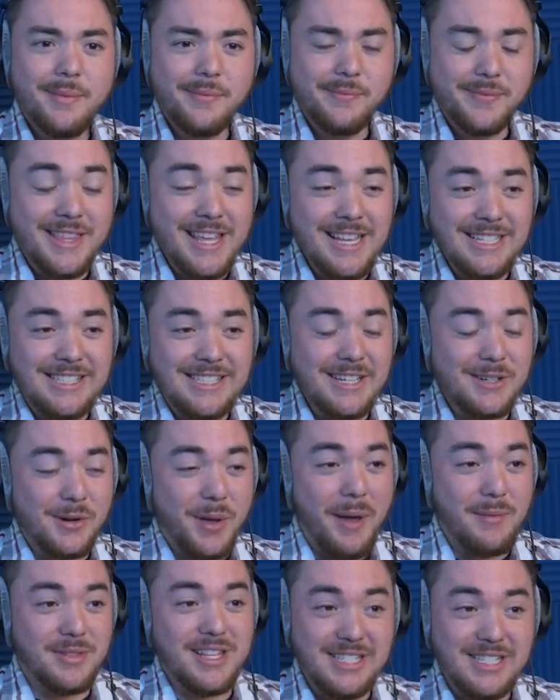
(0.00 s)
This is,
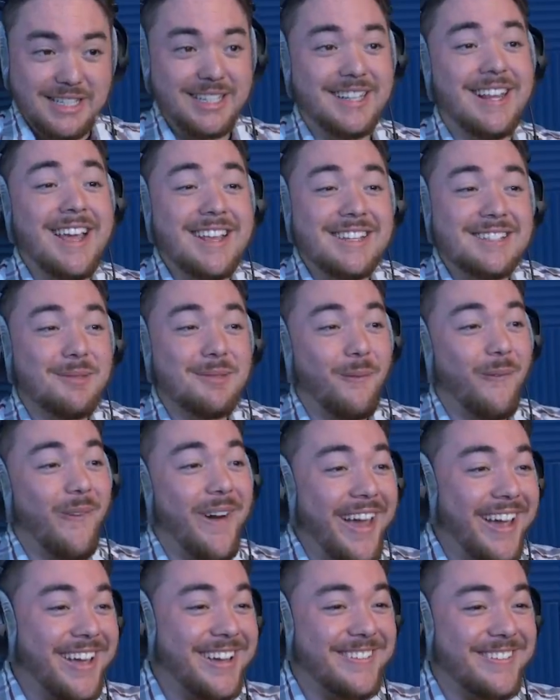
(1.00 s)
okay, this is
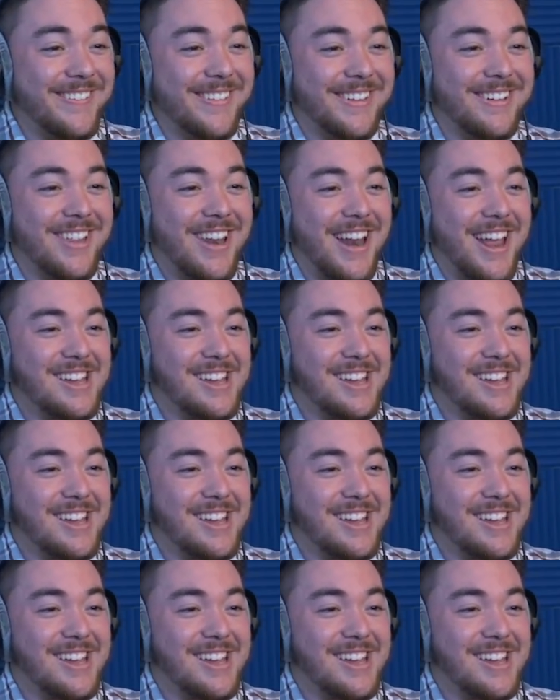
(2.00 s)
way cooler than I